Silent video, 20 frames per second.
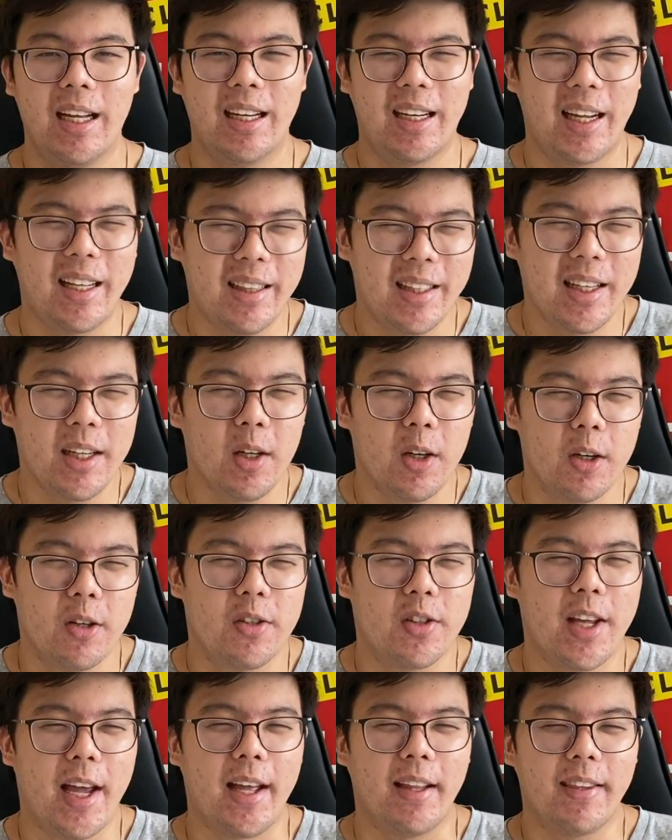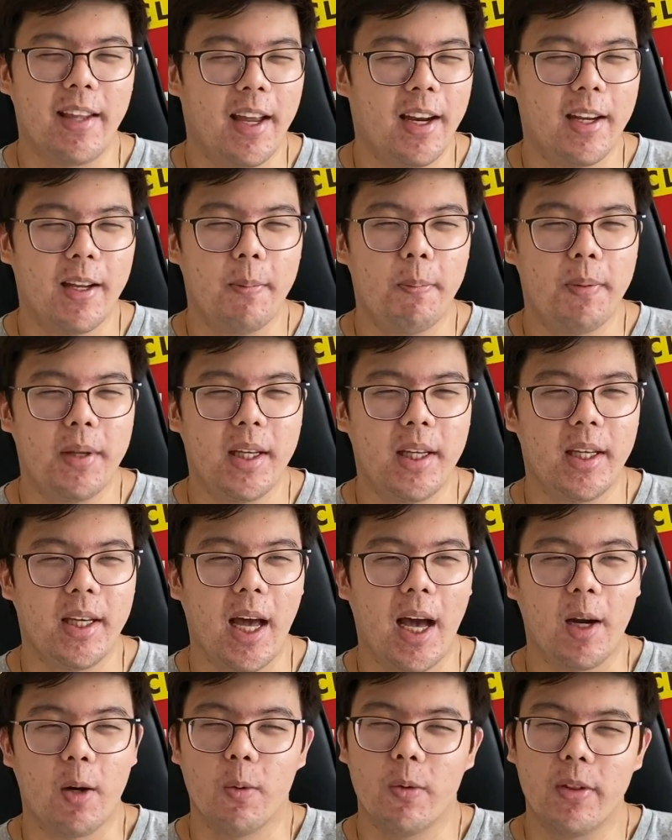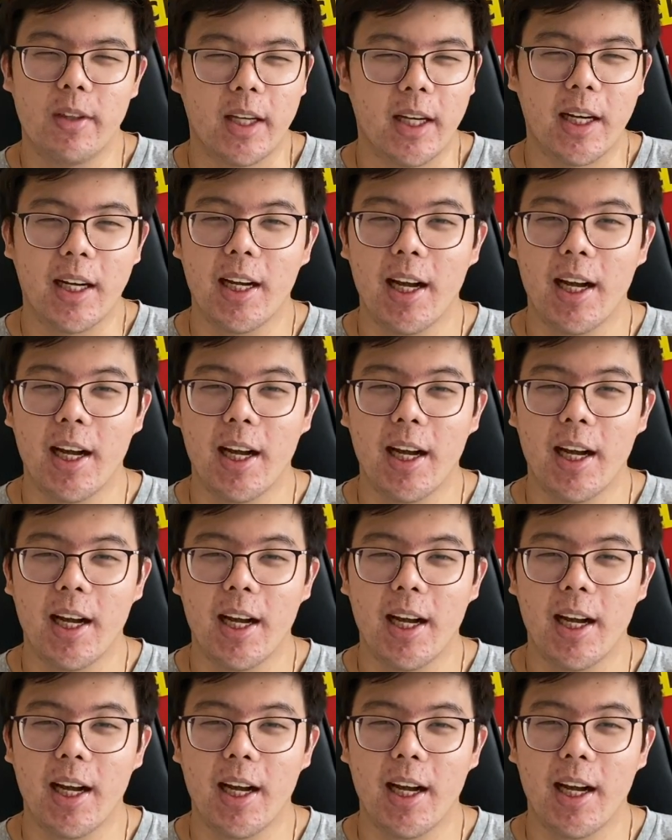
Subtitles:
90Hz at 1080p I don't think